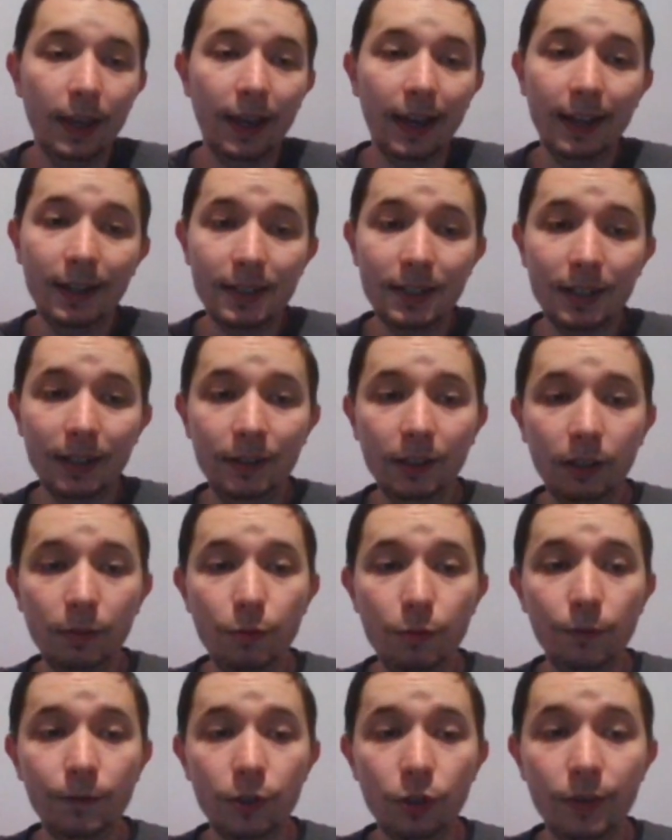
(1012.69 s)
Excellent
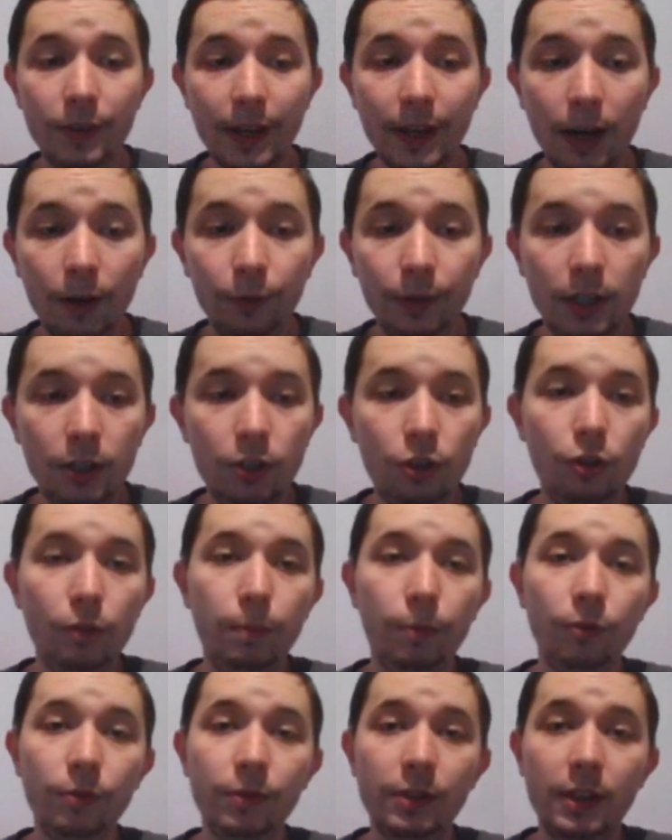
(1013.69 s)
move. So now these two
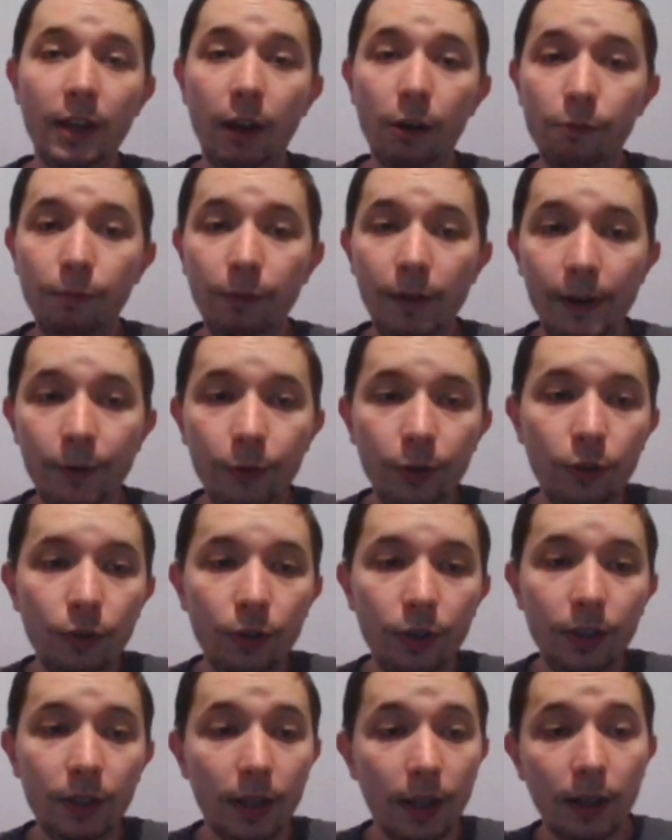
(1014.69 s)
pawns are very
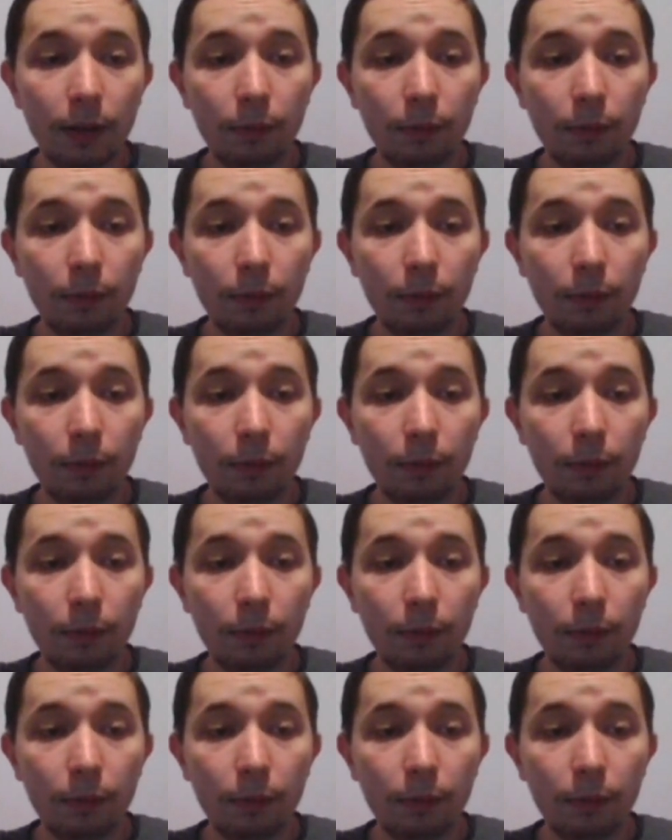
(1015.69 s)
good.